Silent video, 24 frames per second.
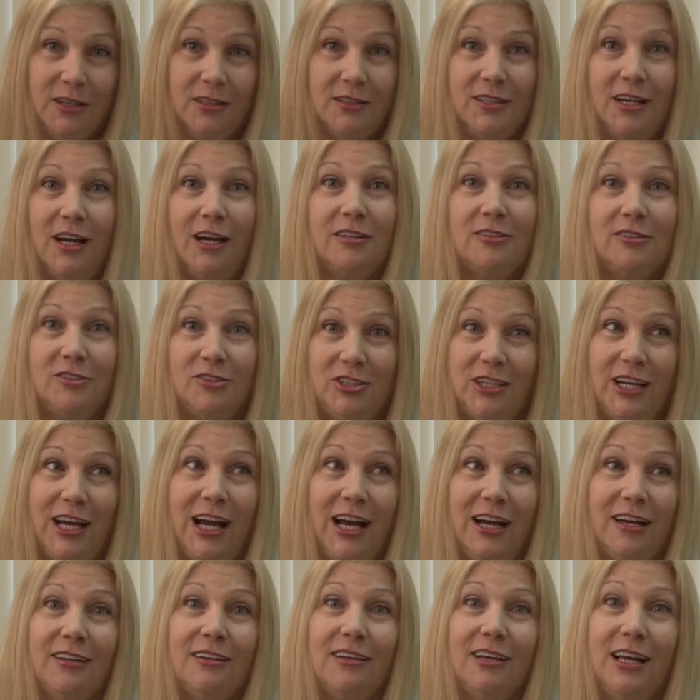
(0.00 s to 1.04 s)
Dr.
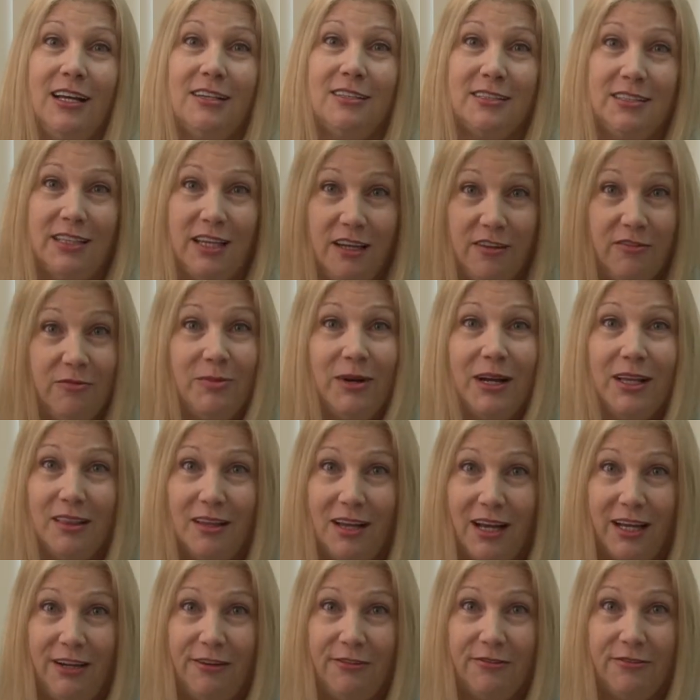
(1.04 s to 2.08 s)
Jack has saved my
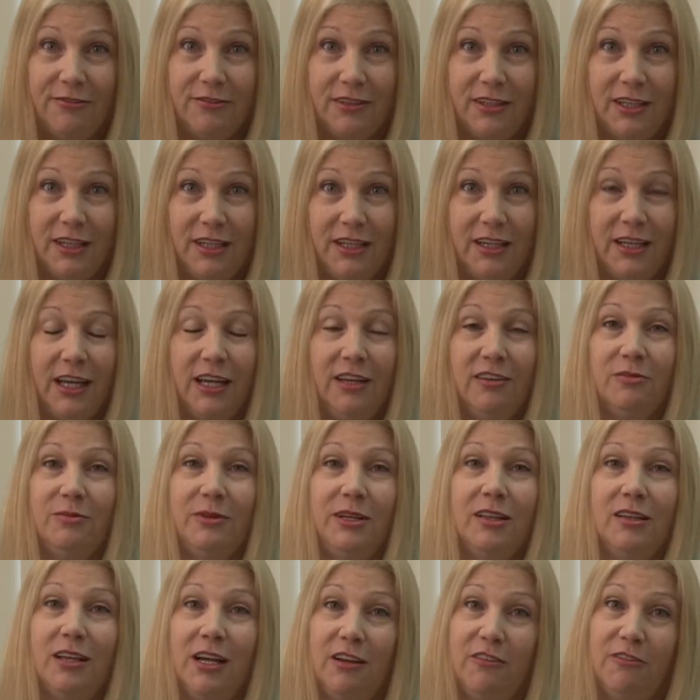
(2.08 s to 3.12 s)
life. He gave
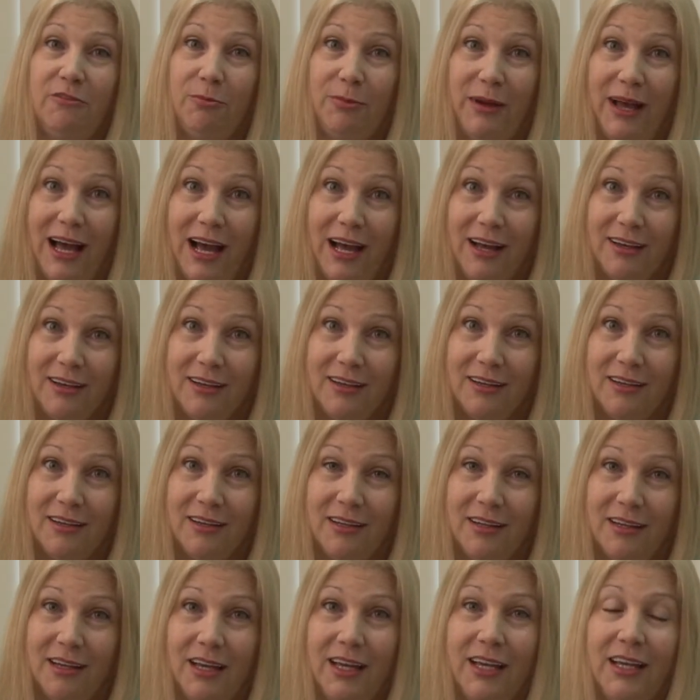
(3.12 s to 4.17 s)
me life back,
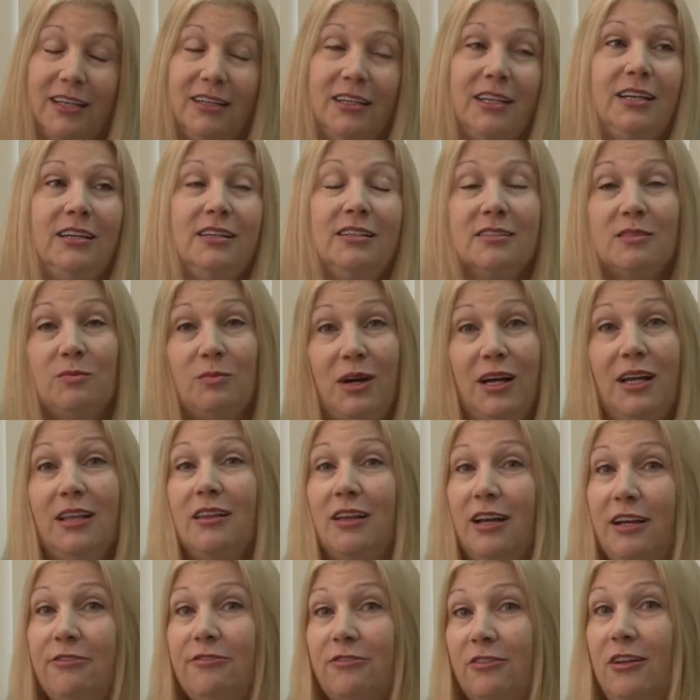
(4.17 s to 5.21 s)
and he is my
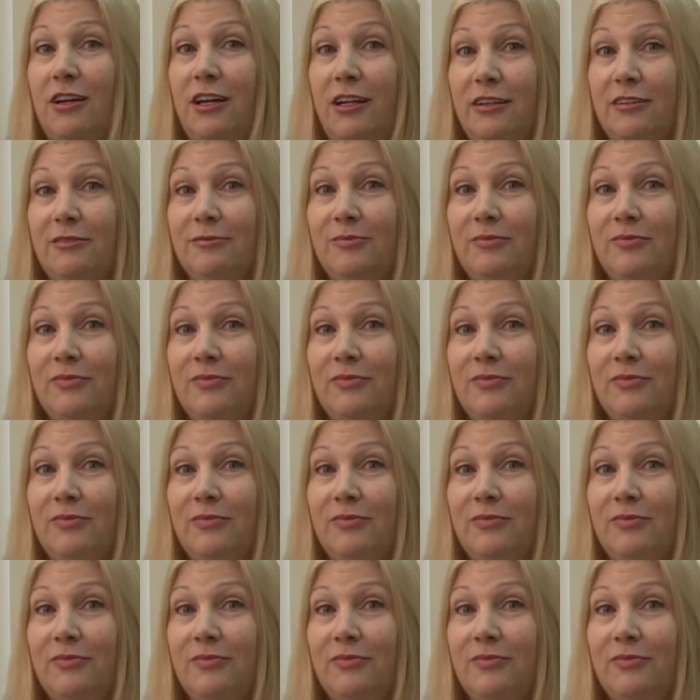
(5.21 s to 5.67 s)
lifeline.